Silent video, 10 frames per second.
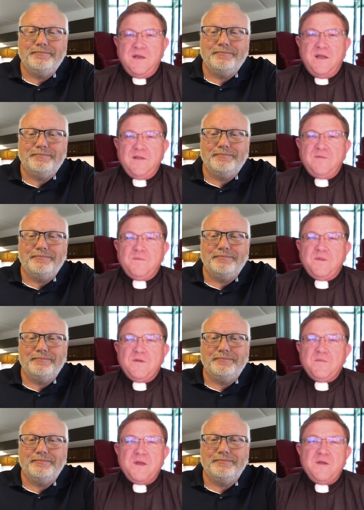Speaker 1: and but there are
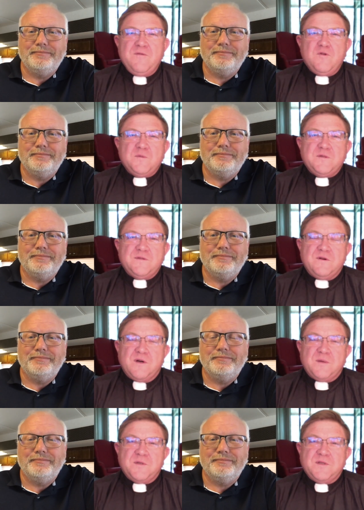many forms of
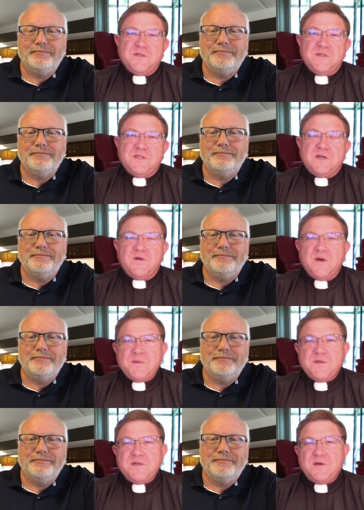corruption. There's the mm.
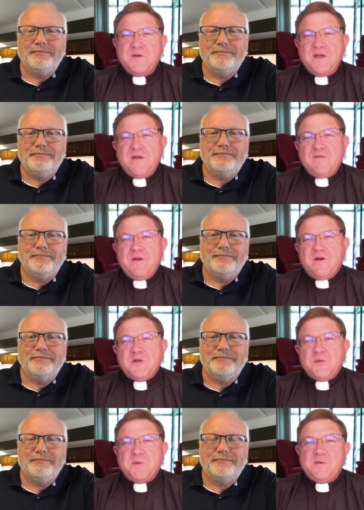corruption that we have the
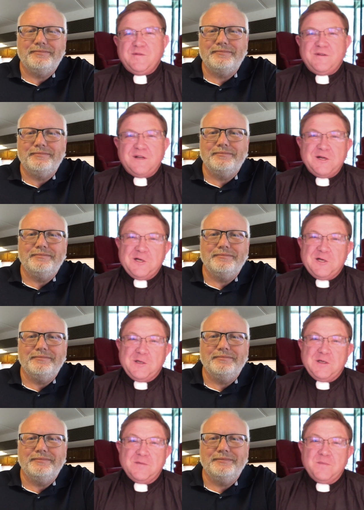Archbishop of Hong
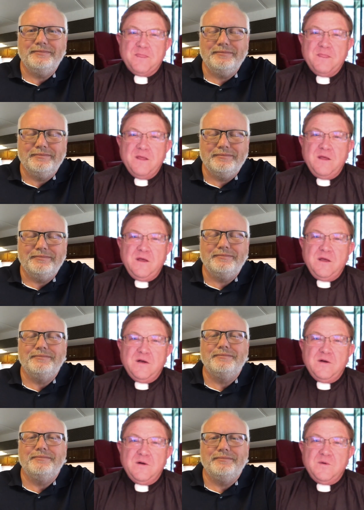Kong, mm.
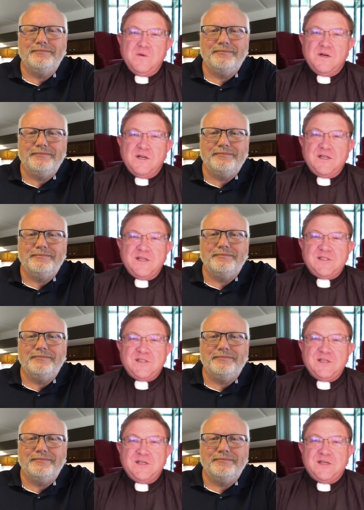who uh, is
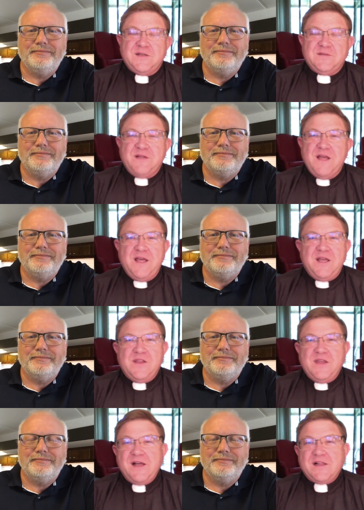the uh, head of
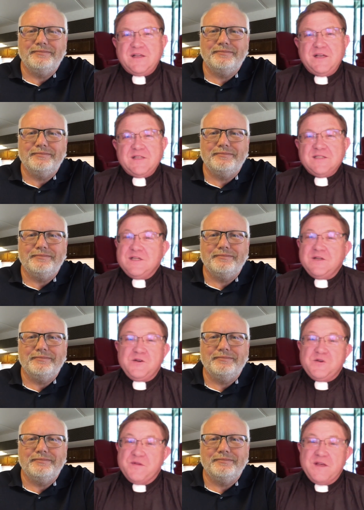the Anglican
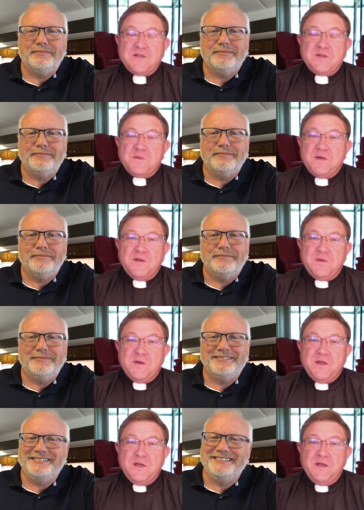Consultative Council, by the
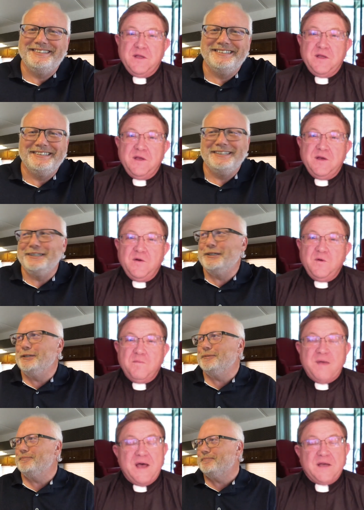way, who
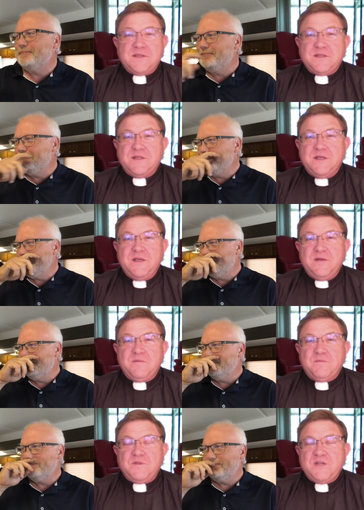backs the
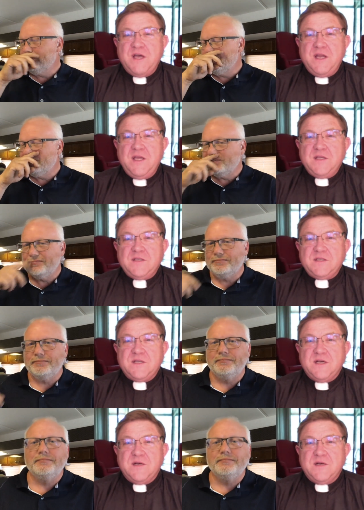Chinese uh,